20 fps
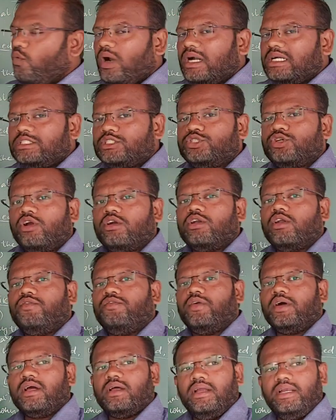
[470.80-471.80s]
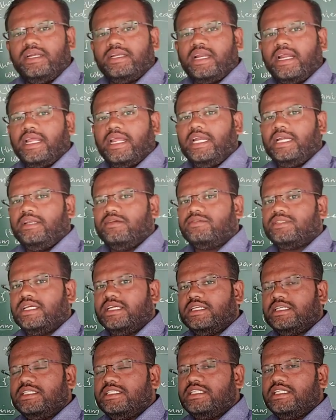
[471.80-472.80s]
What sort of an interrogative
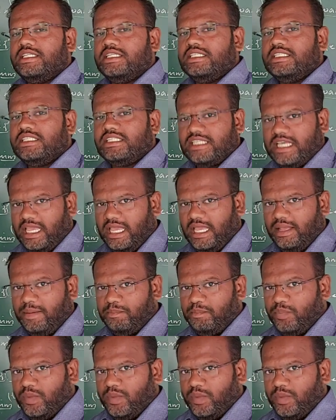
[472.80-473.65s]
sentence it is say?